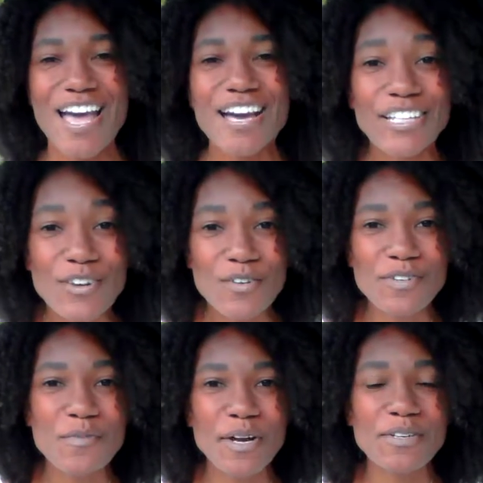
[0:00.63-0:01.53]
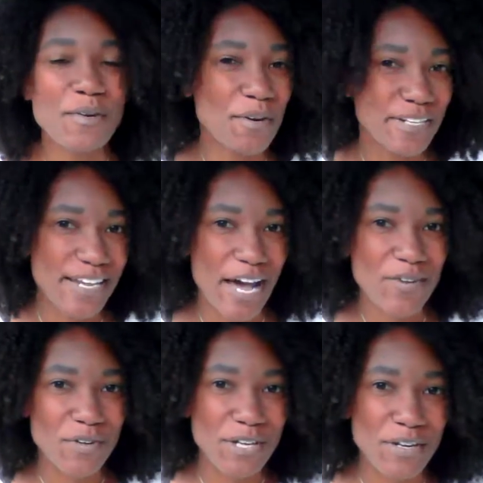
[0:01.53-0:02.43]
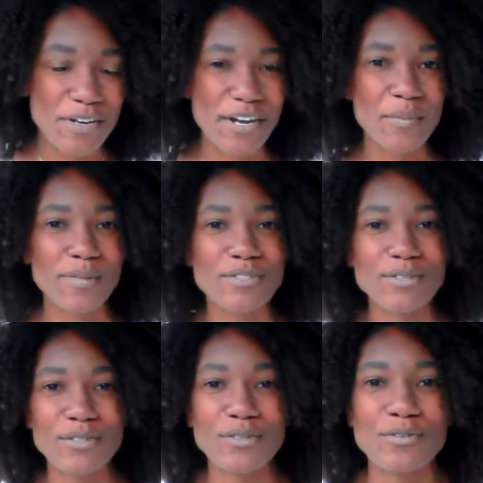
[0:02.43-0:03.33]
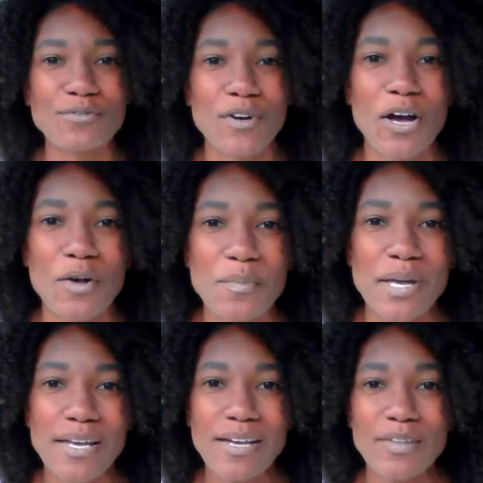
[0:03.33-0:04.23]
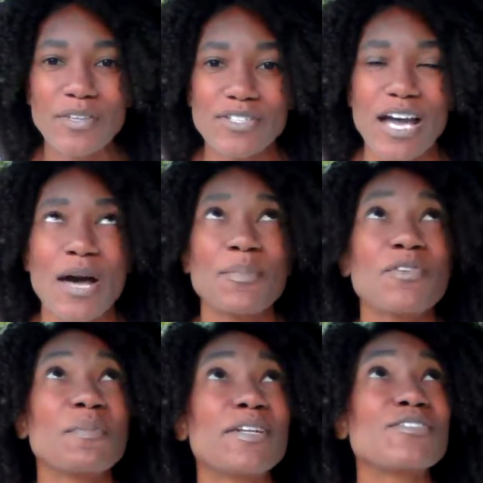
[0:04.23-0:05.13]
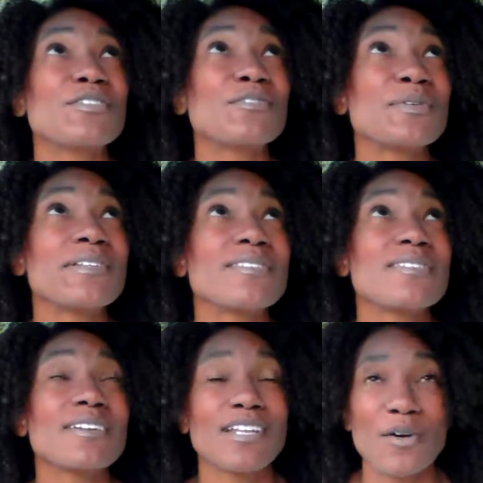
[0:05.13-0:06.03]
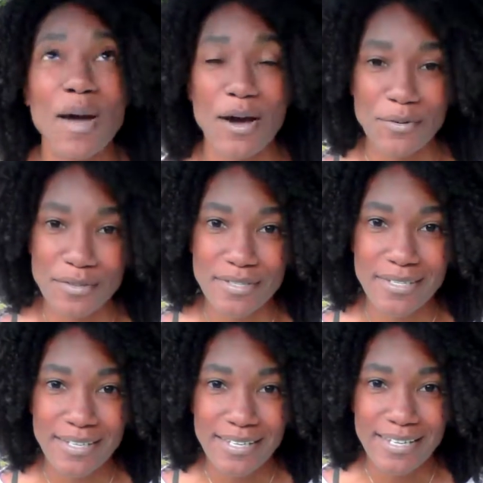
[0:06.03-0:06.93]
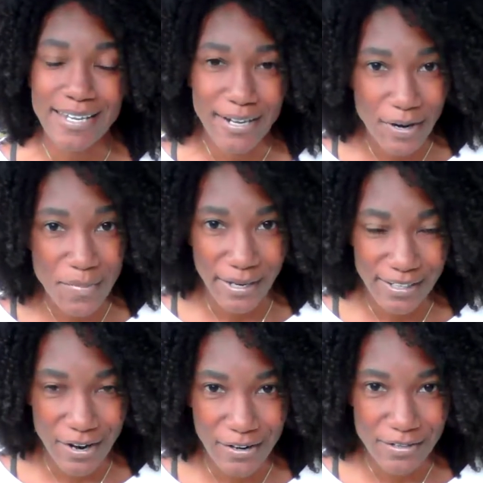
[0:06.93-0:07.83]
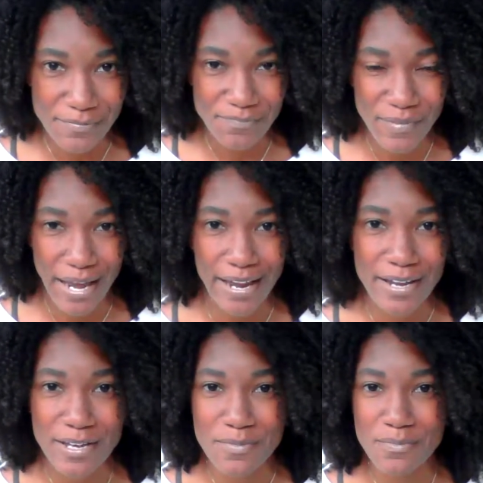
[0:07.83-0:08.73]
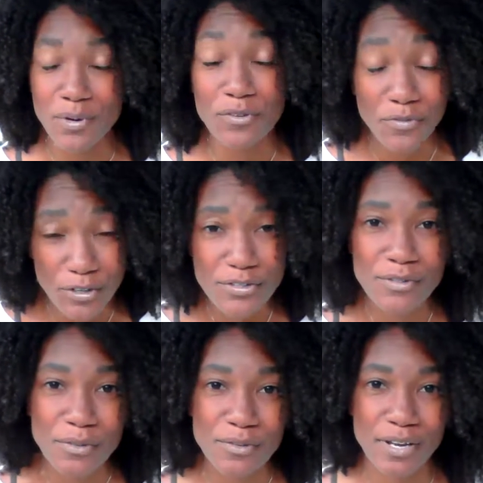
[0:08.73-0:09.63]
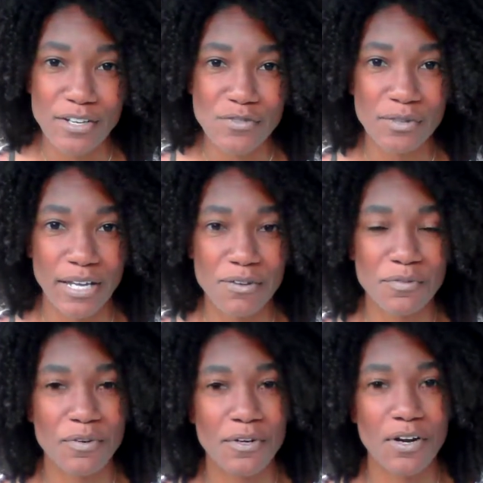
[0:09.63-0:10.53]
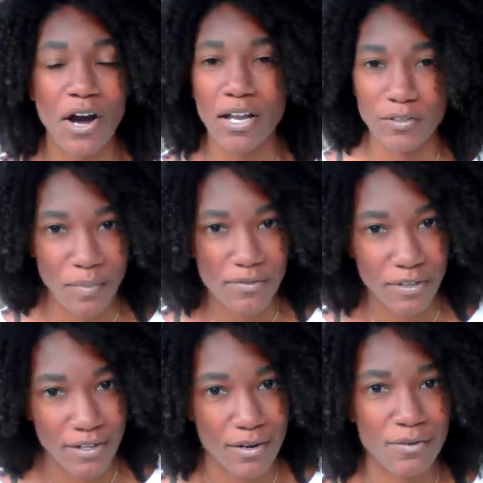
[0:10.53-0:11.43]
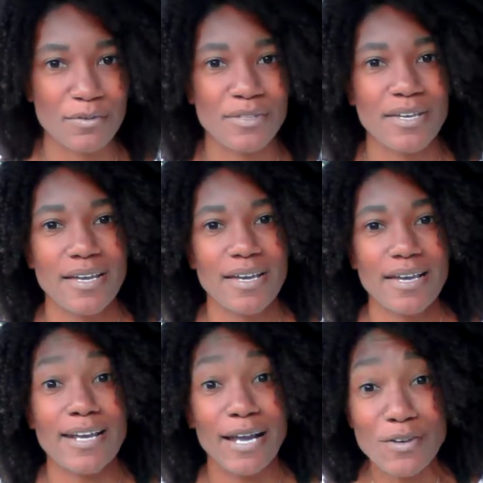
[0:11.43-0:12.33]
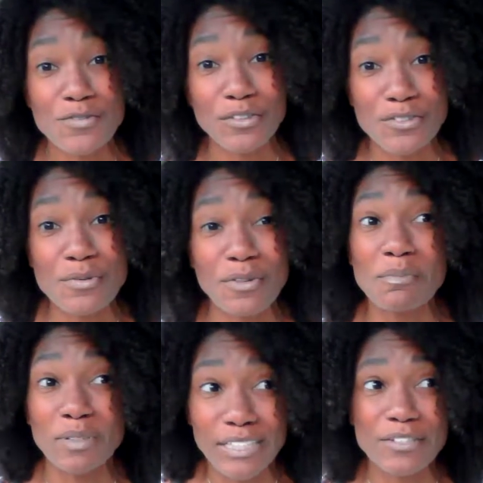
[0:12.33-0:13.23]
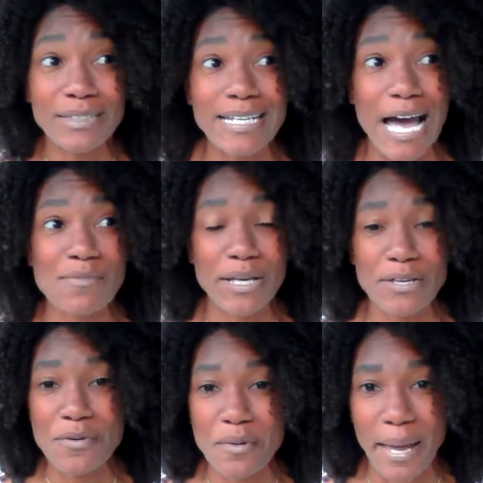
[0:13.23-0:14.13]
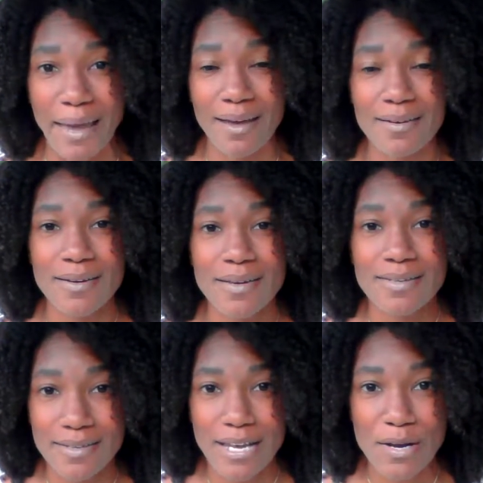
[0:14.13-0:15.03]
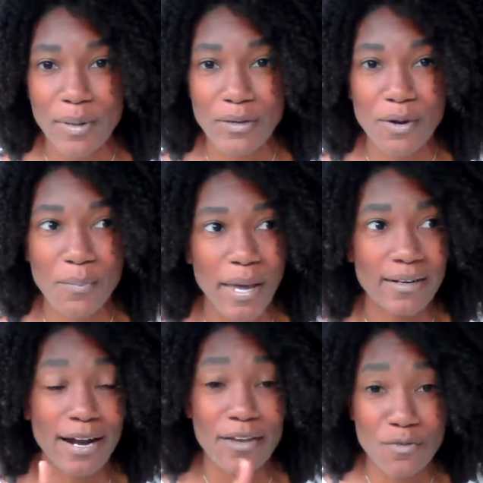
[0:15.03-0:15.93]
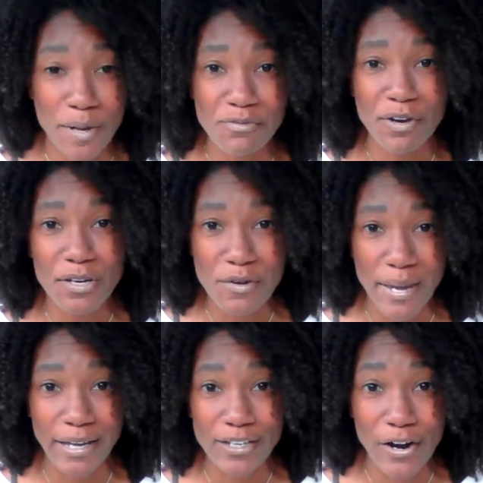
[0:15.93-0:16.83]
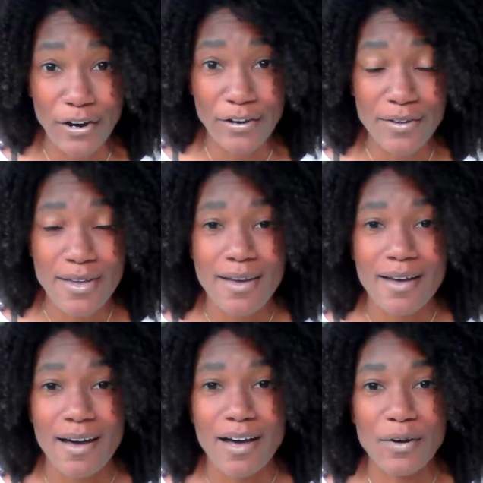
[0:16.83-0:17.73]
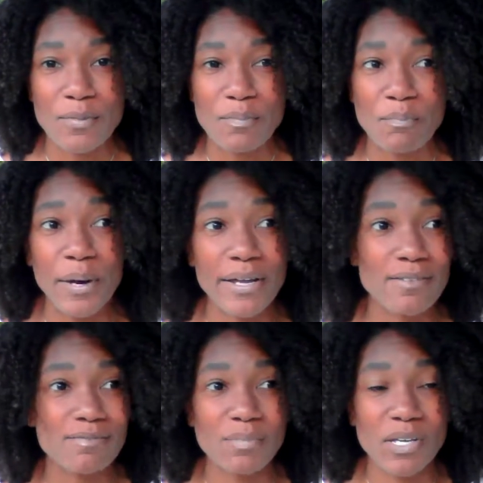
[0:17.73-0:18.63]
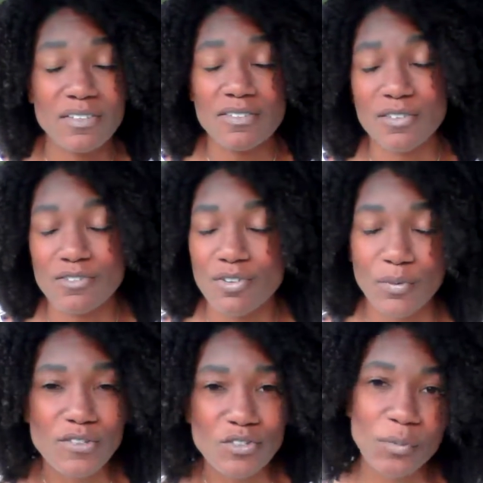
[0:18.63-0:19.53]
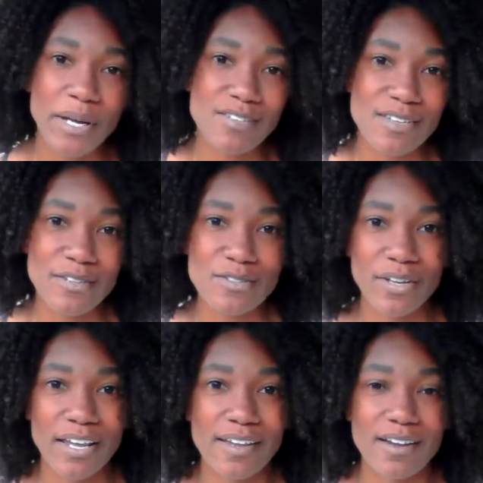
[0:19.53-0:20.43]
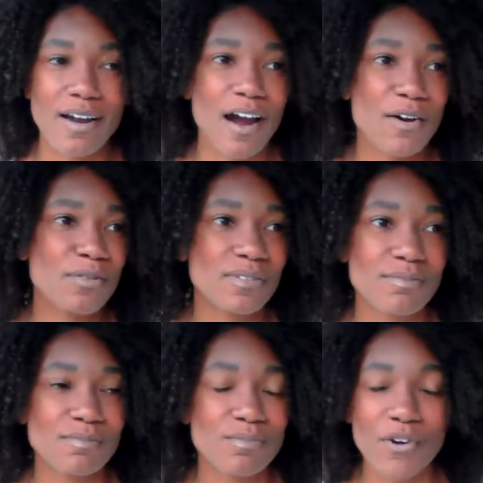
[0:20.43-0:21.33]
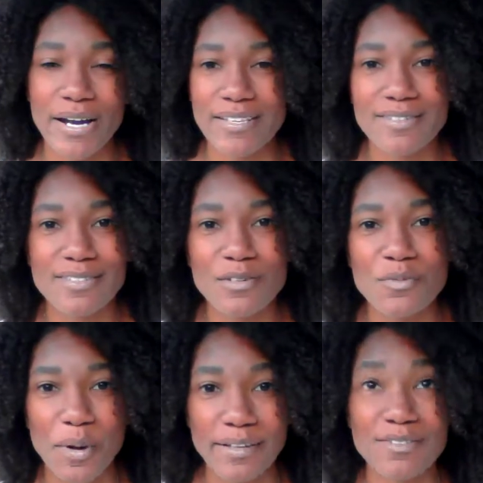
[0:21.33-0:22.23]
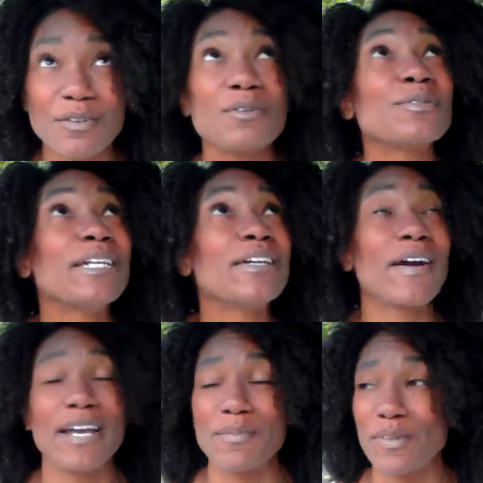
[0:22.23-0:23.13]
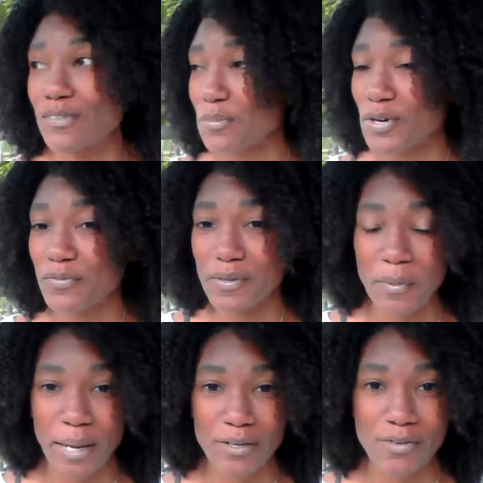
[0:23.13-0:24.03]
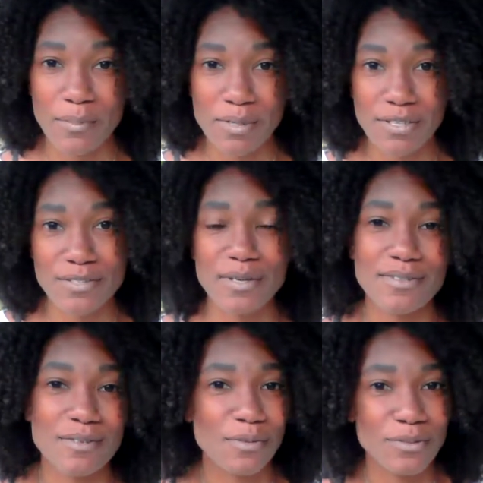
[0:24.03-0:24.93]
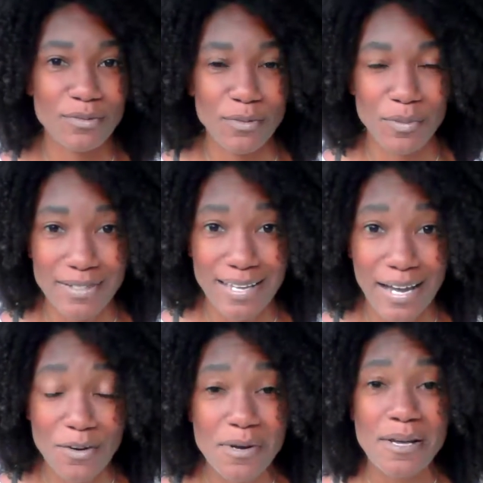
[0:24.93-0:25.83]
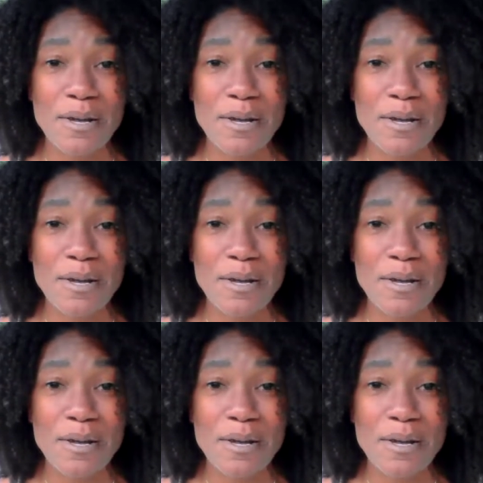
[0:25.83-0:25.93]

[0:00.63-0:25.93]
Hello everyone, Courtney Conover here, coming to you from the top of my children's clubhouse in our backyard. I prefer to use natural light for all of my videos, and I usually shoot them literally on my yoga mat, sitting on my yoga mat in either my front or backyard. But because of the torrential rains yesterday, our grass is still wet, so here I am. This is a perfect backdrop. Kids are at school, so it works out.